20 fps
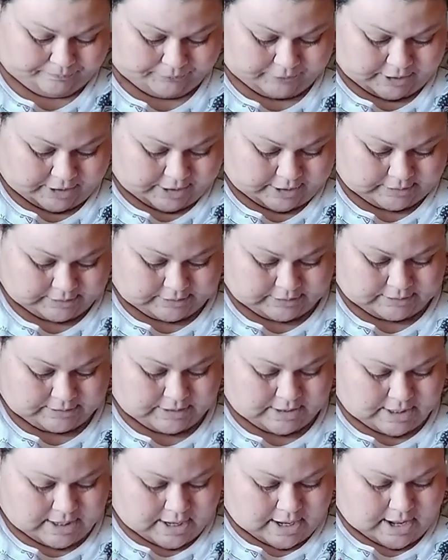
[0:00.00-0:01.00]
because
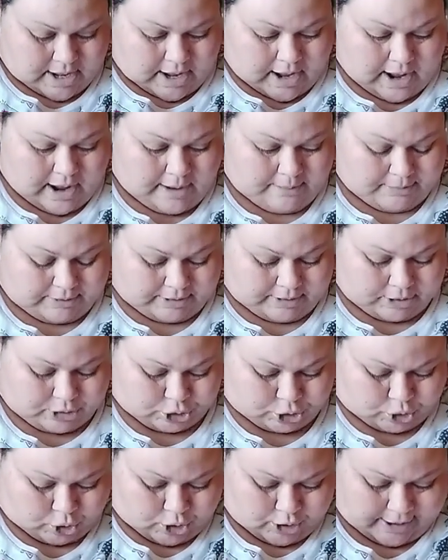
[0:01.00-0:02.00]
I'm a little
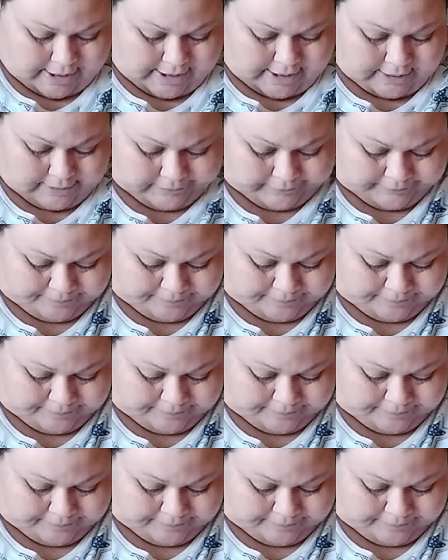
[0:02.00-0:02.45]
shorty.